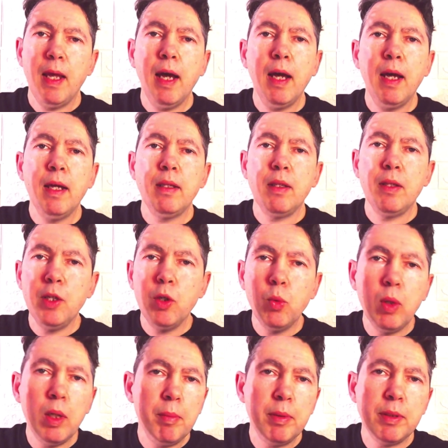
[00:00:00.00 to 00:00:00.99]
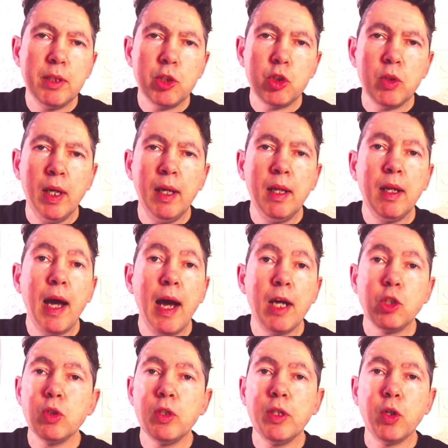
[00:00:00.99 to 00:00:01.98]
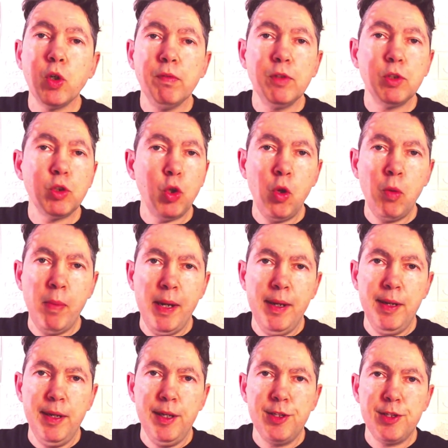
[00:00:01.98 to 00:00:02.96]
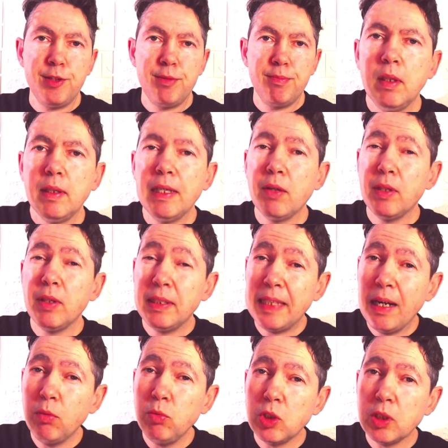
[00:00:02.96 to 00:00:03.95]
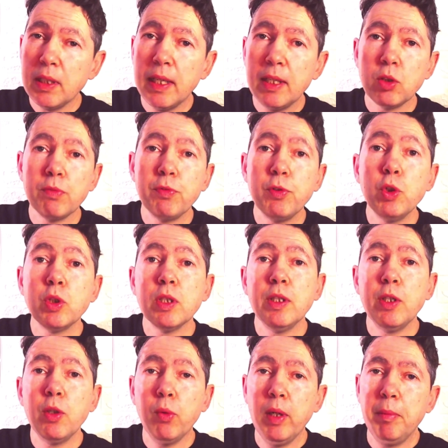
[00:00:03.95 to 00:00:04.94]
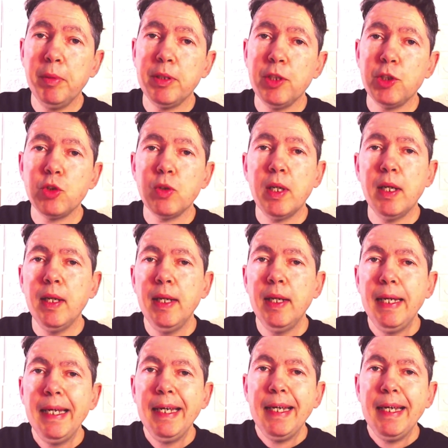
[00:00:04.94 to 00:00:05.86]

And the unlimited trial actually covers all my needs needs. Now, the downsides of using the unlimited trial